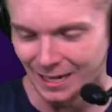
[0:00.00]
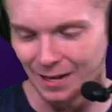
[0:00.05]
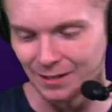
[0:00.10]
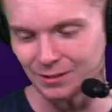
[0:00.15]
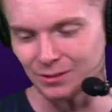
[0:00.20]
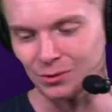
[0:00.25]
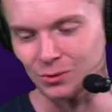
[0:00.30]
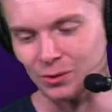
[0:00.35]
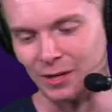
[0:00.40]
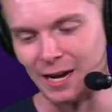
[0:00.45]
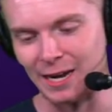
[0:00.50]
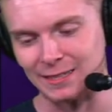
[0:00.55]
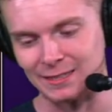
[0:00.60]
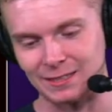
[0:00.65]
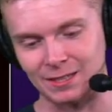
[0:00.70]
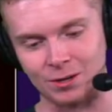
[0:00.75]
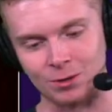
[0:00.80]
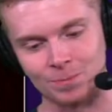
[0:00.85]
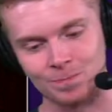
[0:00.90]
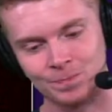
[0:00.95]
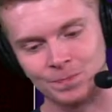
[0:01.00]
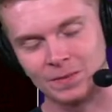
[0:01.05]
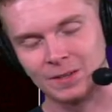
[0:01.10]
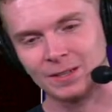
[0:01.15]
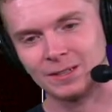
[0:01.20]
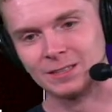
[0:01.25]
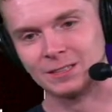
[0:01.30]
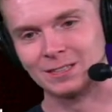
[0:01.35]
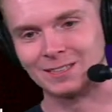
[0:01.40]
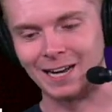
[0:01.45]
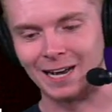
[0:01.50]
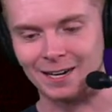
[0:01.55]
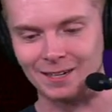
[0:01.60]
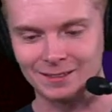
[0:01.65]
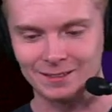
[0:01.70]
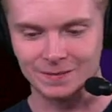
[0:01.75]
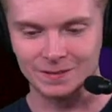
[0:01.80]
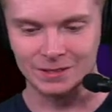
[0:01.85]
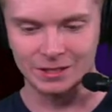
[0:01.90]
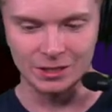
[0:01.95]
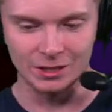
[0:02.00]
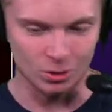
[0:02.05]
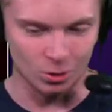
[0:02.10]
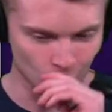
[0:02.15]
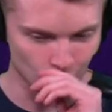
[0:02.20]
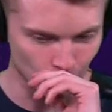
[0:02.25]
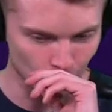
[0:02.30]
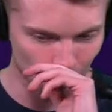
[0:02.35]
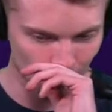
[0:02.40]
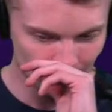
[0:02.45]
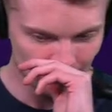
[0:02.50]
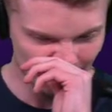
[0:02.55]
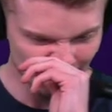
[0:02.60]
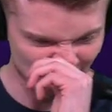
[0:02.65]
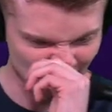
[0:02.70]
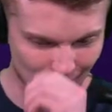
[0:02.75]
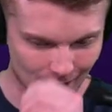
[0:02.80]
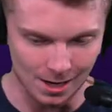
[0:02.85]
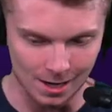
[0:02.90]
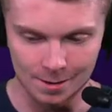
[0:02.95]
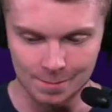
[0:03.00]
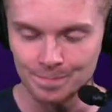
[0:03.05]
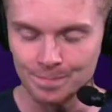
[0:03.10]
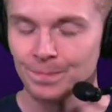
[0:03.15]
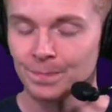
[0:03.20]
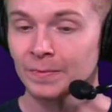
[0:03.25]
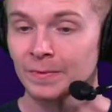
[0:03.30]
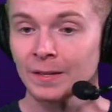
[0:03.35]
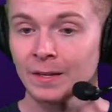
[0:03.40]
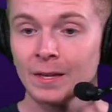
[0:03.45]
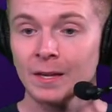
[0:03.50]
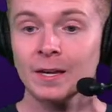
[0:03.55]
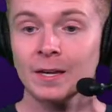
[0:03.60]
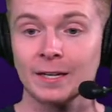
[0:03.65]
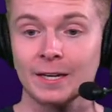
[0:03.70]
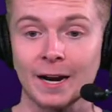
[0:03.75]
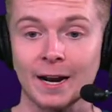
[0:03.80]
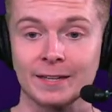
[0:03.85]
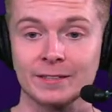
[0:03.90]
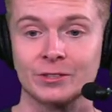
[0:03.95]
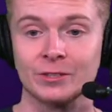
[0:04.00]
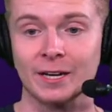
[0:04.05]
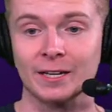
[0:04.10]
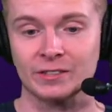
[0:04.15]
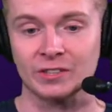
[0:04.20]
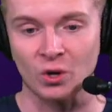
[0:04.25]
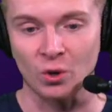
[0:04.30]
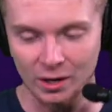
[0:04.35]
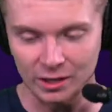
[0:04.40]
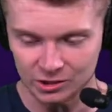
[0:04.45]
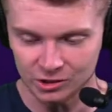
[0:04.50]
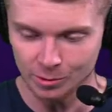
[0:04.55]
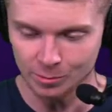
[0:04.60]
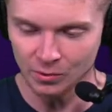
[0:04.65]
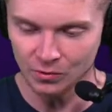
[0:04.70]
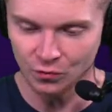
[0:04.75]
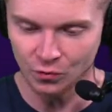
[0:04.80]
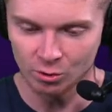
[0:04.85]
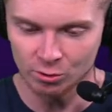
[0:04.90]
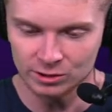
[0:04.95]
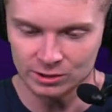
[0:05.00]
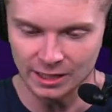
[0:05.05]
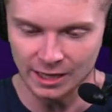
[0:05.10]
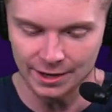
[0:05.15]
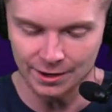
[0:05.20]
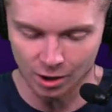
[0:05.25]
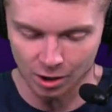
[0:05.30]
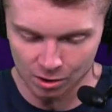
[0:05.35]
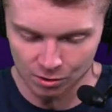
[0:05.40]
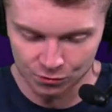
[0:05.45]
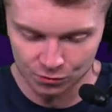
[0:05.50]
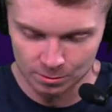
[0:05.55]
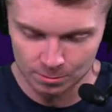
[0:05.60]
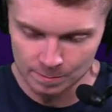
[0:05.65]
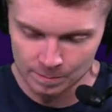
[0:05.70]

shout out to you guys though. Shout out to Z Cool. Um, can I ask you guys a question before we sign off?